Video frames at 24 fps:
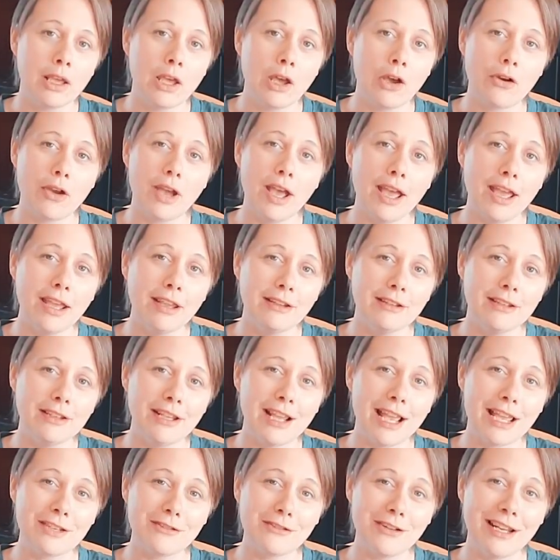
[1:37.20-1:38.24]
Okay, you
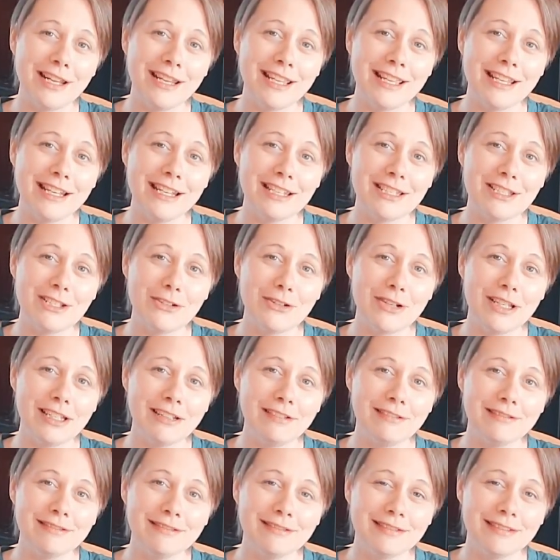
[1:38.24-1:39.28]
guys ready to get into it?
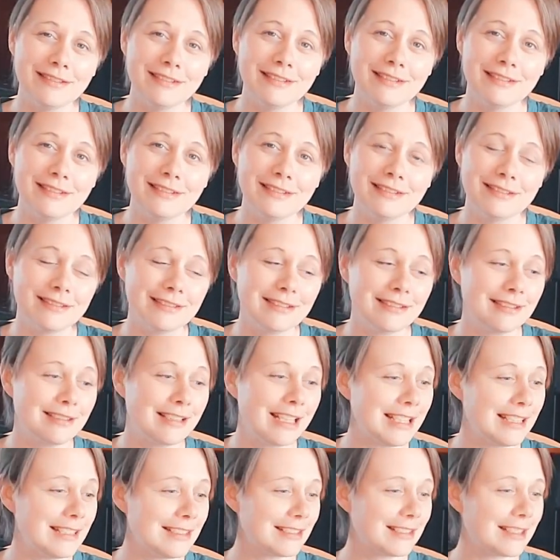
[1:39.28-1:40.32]

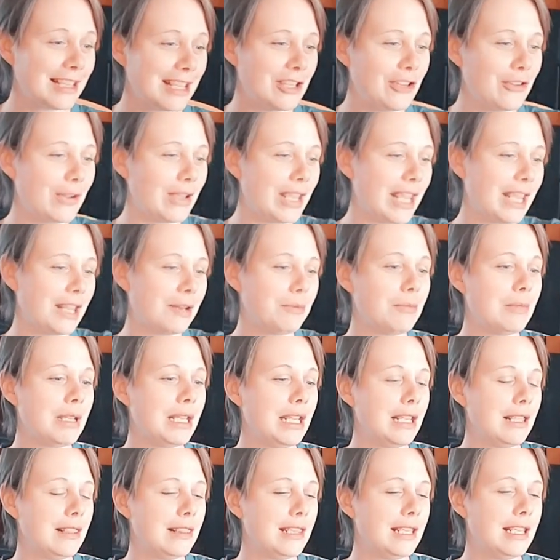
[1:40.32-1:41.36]
Liz, can you hand
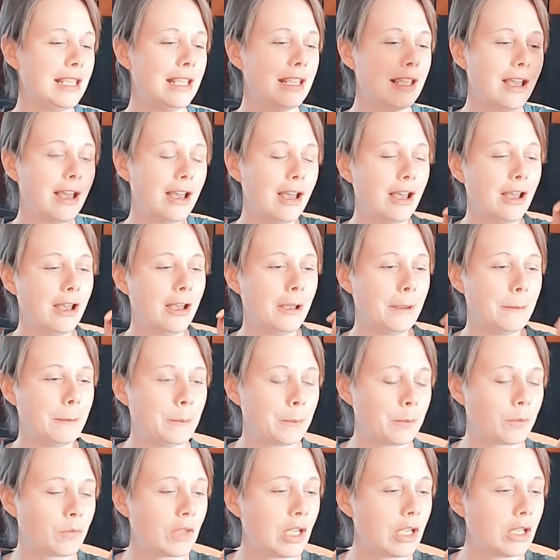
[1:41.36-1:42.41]
me the
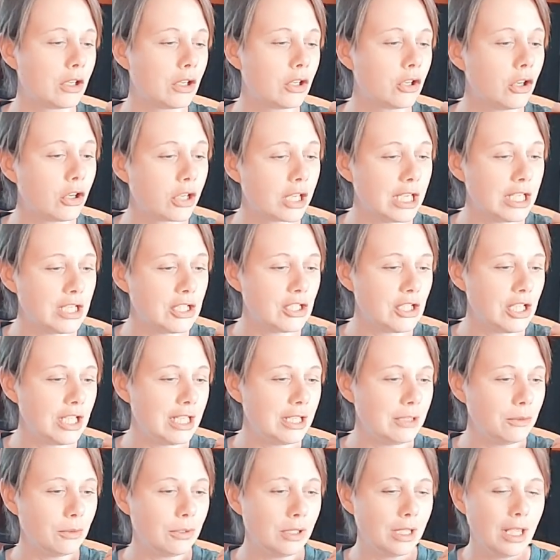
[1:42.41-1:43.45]
cookie
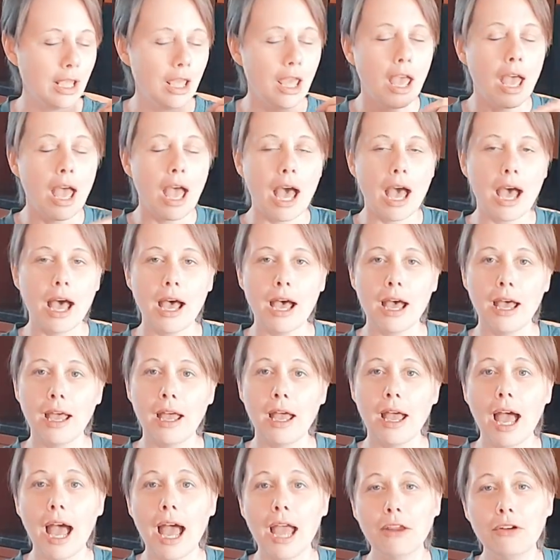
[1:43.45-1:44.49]
sheet?
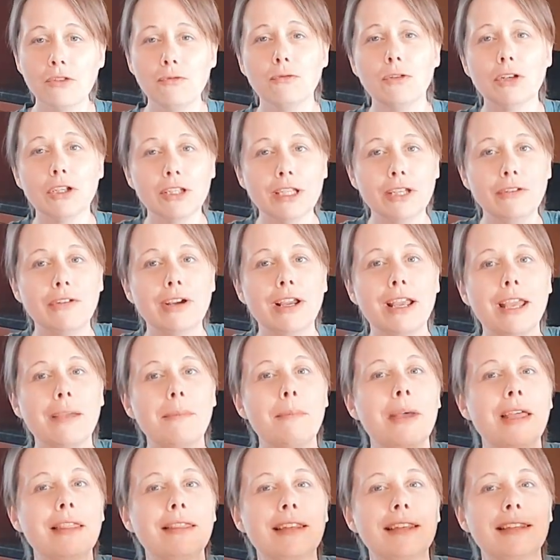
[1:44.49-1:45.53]
I really recommend this